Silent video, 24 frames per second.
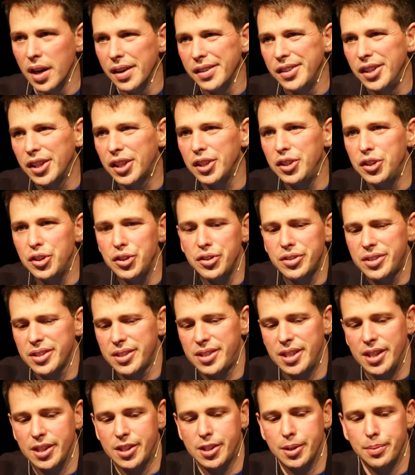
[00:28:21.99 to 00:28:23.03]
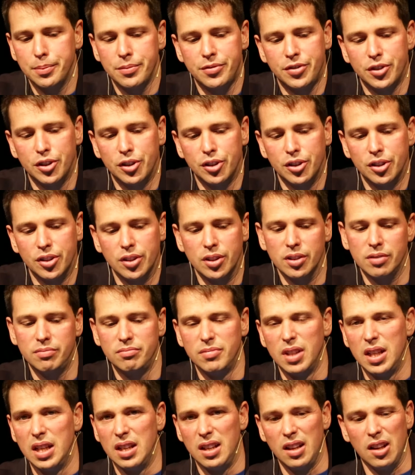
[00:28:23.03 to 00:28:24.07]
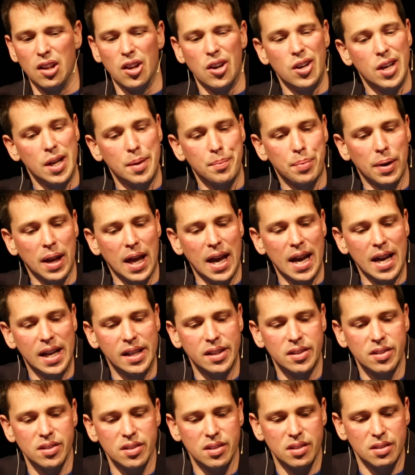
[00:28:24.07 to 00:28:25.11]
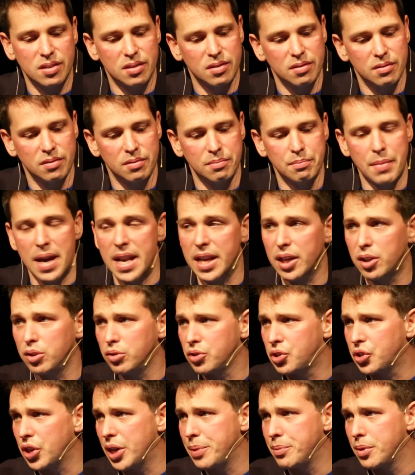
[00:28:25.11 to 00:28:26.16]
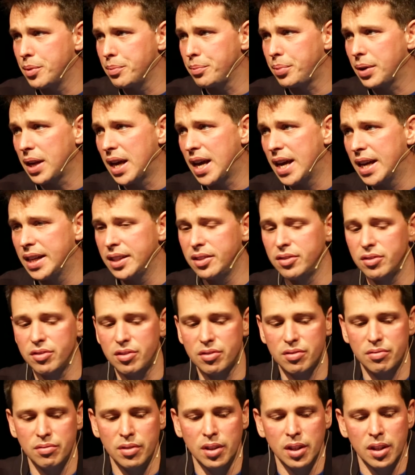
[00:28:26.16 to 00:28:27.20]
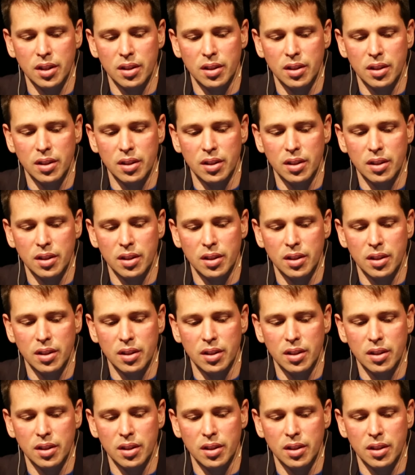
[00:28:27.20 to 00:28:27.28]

You can use the system for learning plans, medical treatment plans,